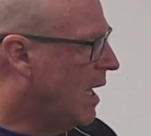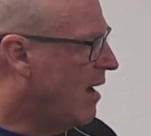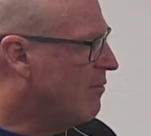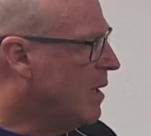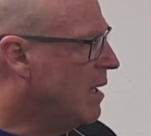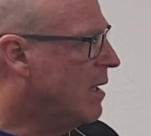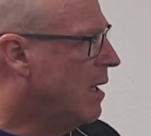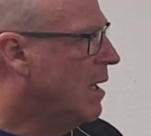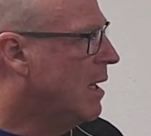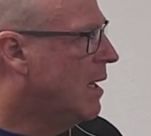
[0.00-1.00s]
have
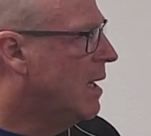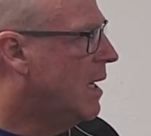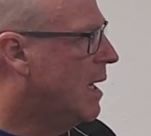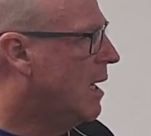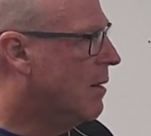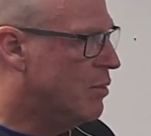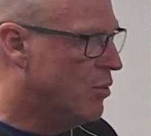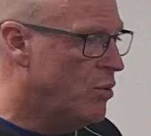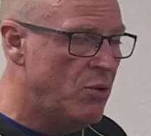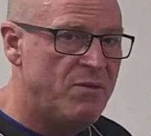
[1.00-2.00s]
been
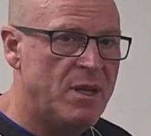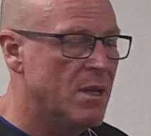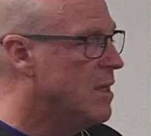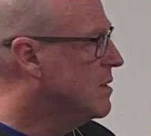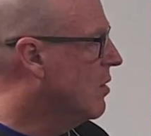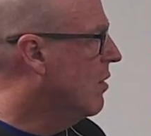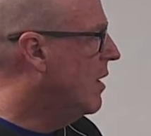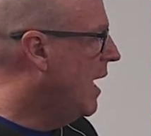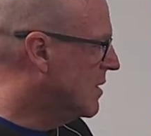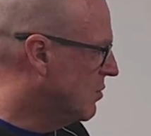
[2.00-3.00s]
approved, so
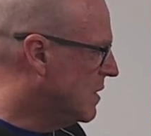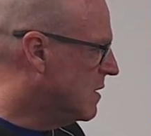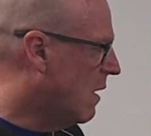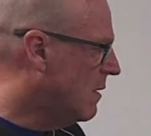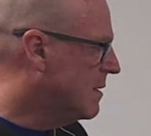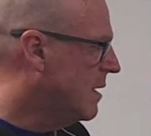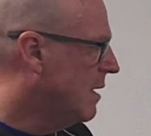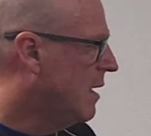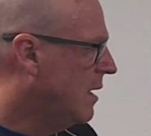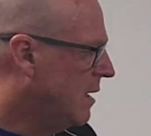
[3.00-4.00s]
as a result,
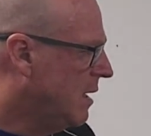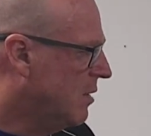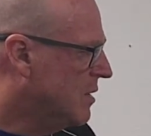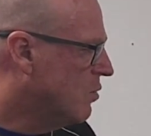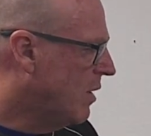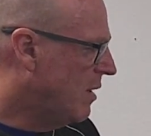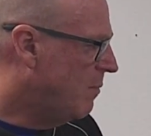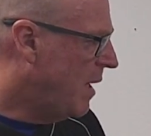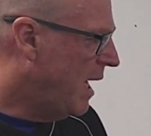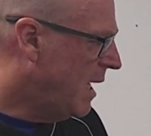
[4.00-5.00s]
here is one of the
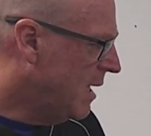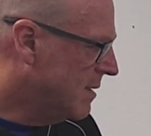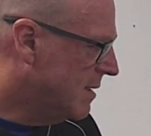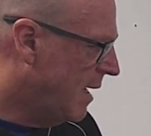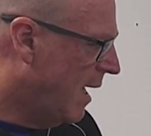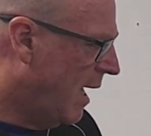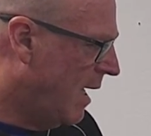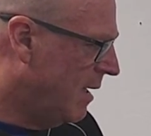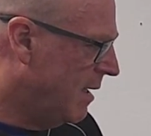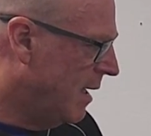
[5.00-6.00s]
paintings,
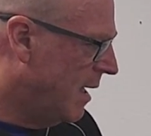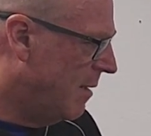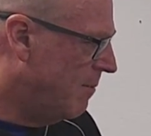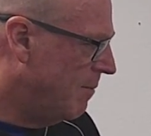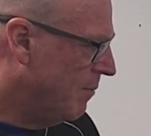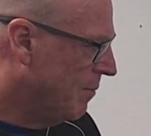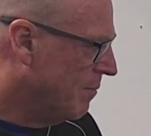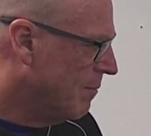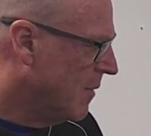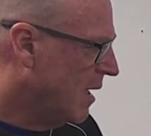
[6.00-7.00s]
and
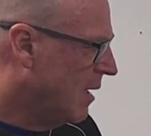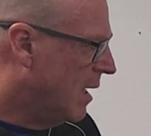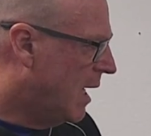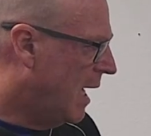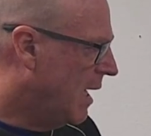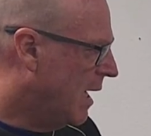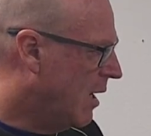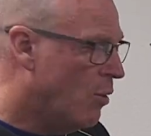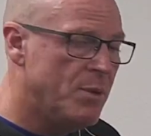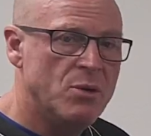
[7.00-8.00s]
I
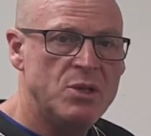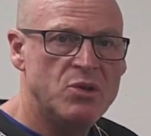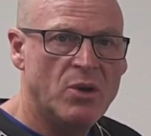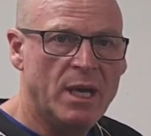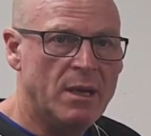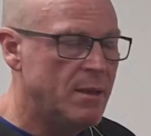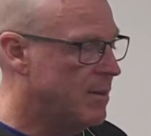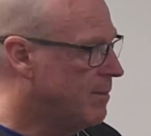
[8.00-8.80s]
hope you enjoy it.